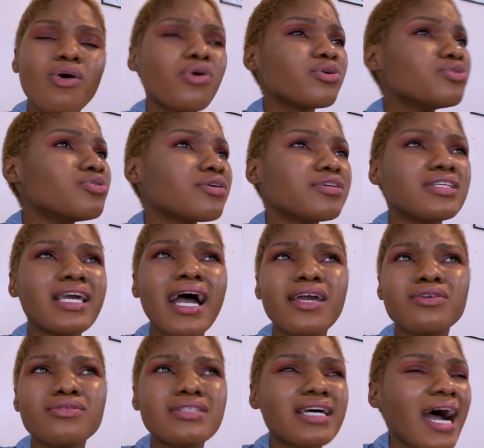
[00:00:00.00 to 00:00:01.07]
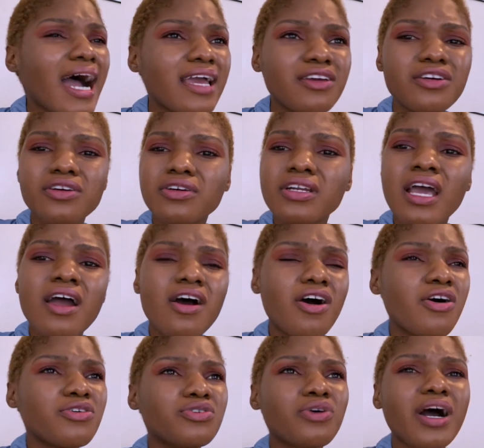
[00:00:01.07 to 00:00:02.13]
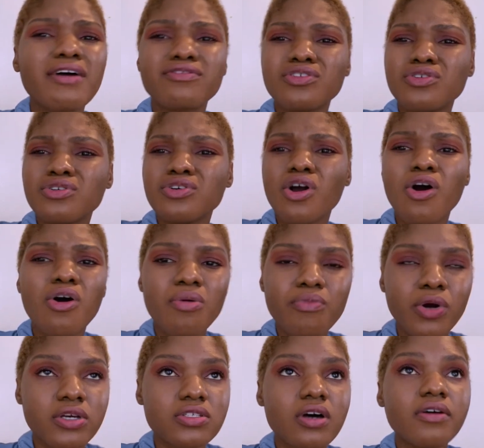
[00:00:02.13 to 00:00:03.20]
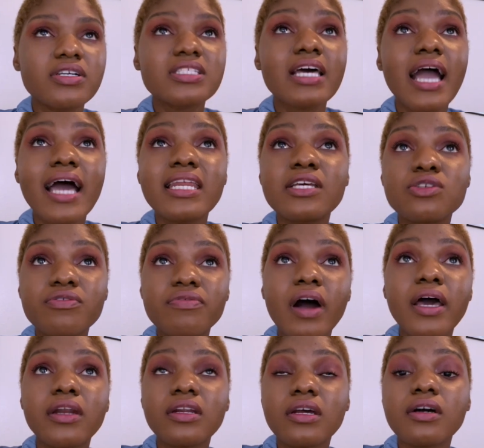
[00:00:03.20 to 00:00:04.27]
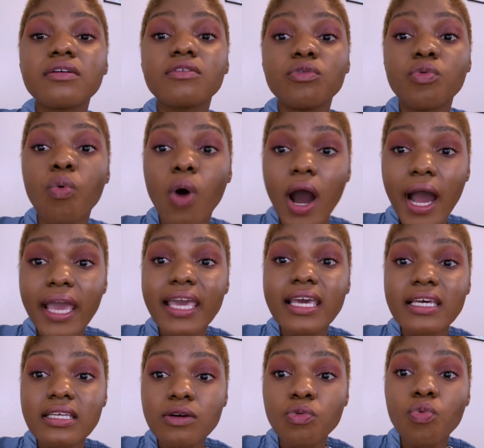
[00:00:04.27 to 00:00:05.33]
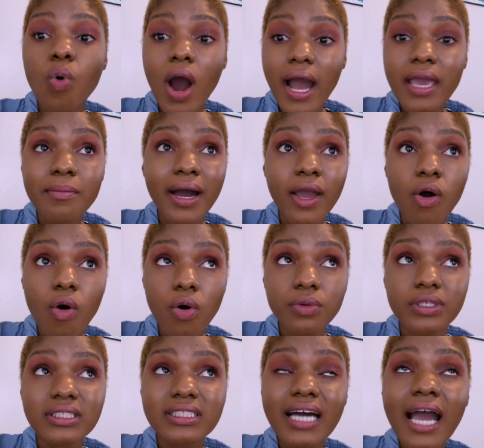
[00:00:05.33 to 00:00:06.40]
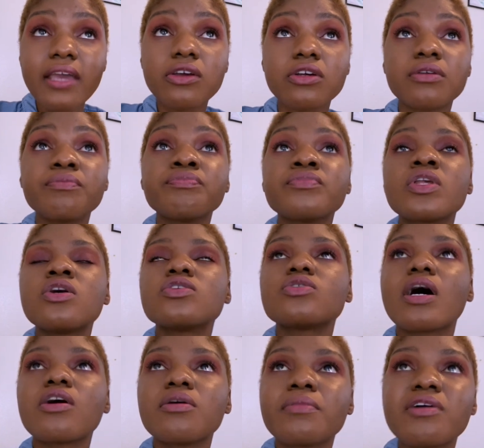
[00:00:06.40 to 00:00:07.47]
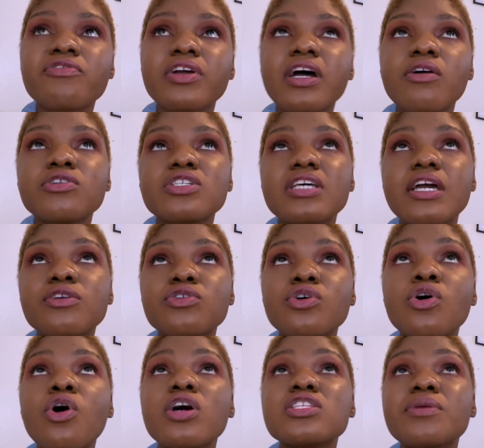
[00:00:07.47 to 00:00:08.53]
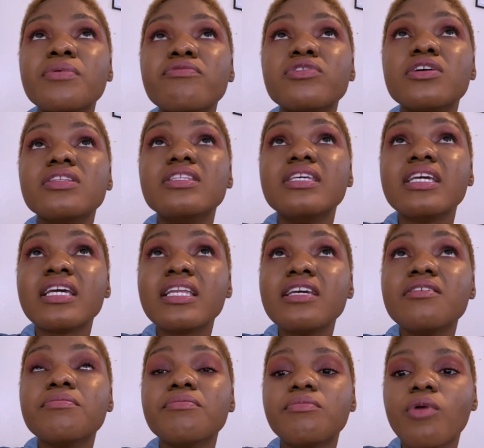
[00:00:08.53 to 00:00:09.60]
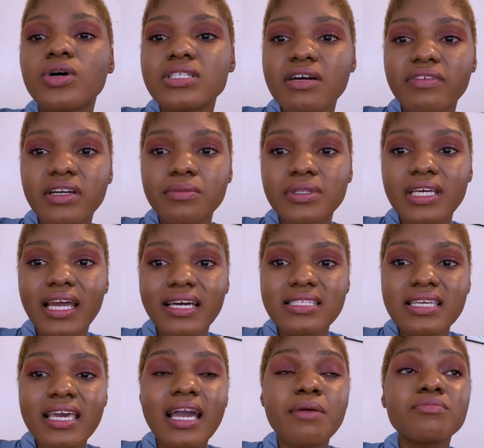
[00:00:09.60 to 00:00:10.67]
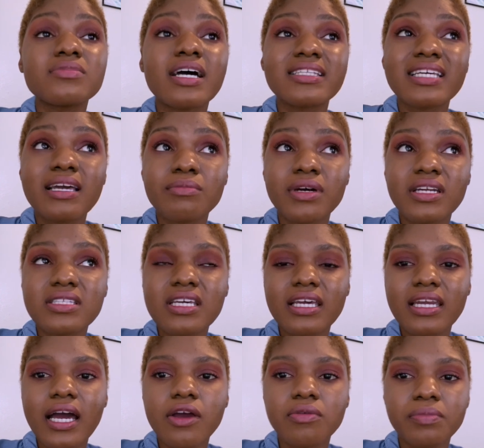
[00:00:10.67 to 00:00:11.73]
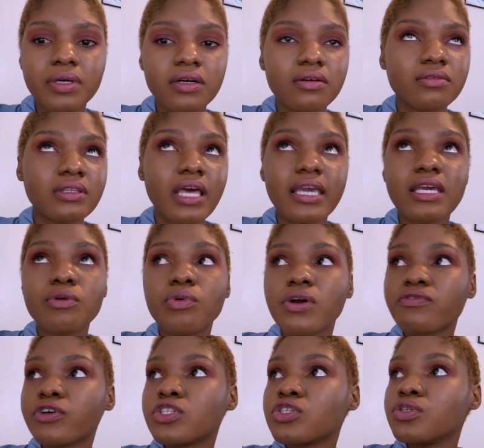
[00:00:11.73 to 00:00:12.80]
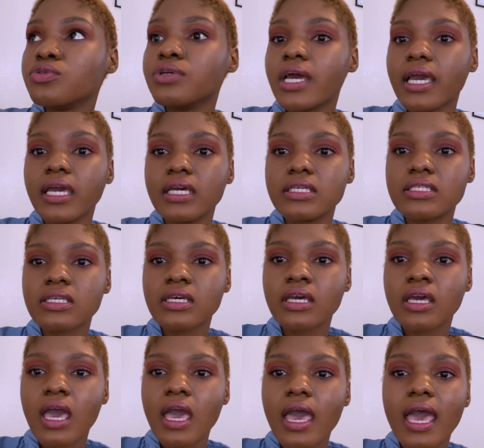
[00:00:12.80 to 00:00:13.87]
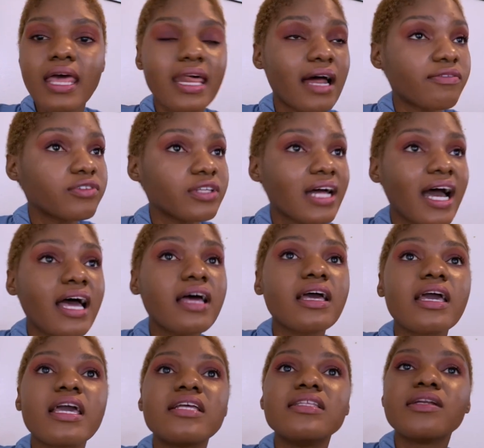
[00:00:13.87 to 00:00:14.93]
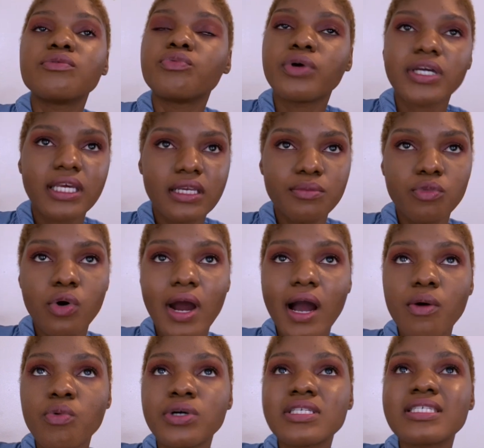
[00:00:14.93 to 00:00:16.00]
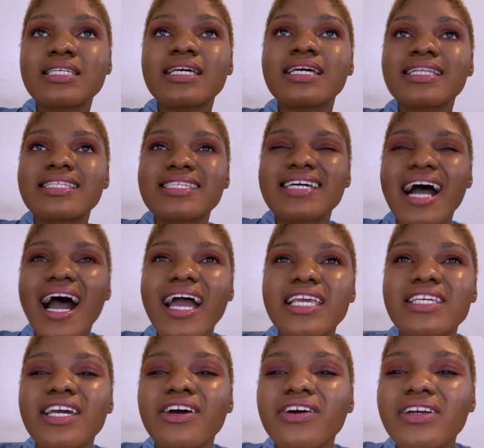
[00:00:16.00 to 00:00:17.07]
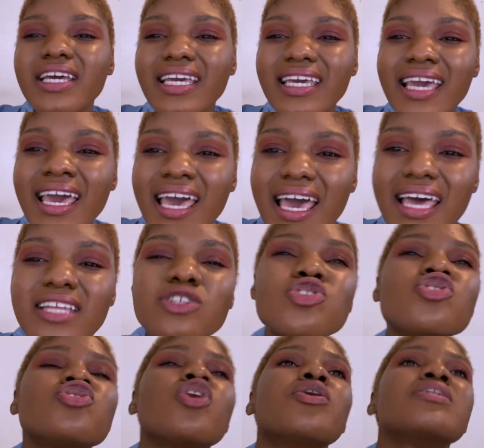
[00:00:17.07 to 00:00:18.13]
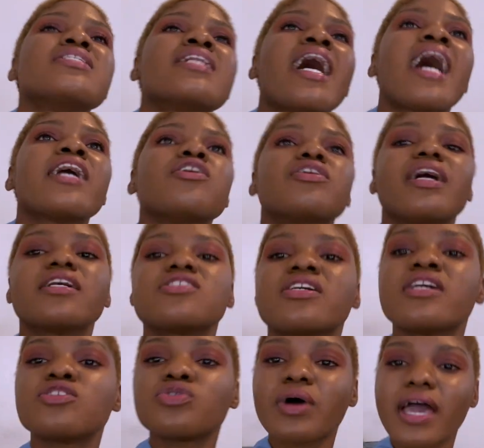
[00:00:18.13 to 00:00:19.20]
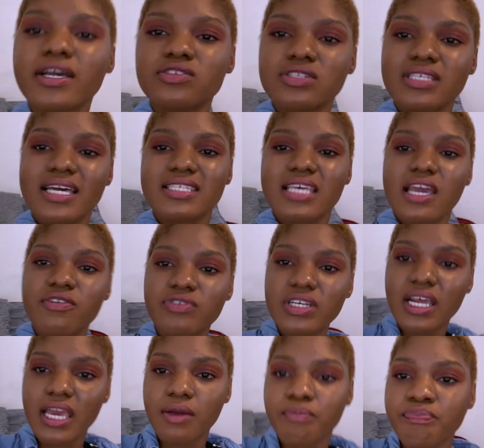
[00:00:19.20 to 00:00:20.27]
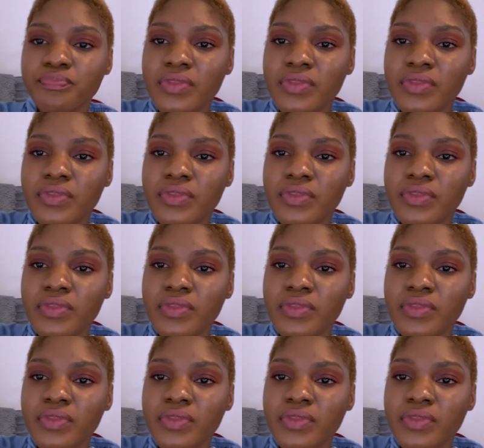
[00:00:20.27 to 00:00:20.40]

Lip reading: oh, you tired. Oh, you don't have to do your homework. So I was like, I need to find why am I always tired? So I called my friend. I was just like, on top of the daily multivitamin that I take, I think I'm gonna take an iron pill. Like, it worked for 2 days, and then after that, it didn't work anymore. I was tired again, so tired. I started to exercise every day.